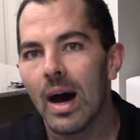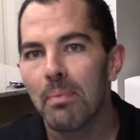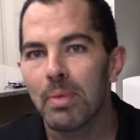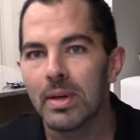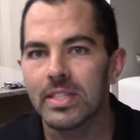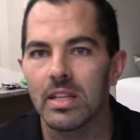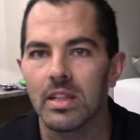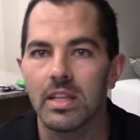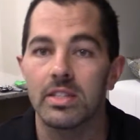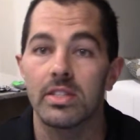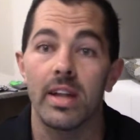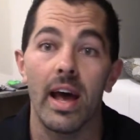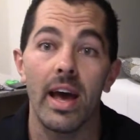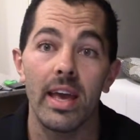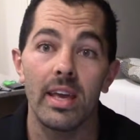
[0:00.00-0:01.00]
Basically
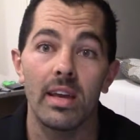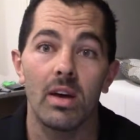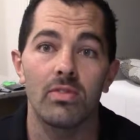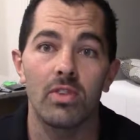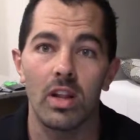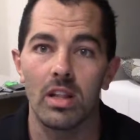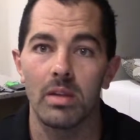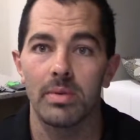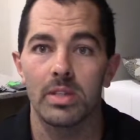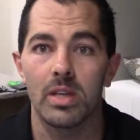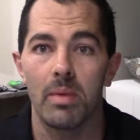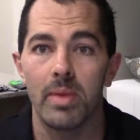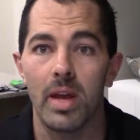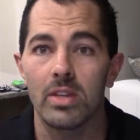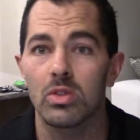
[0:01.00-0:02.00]
today, I've got a little bit of time now,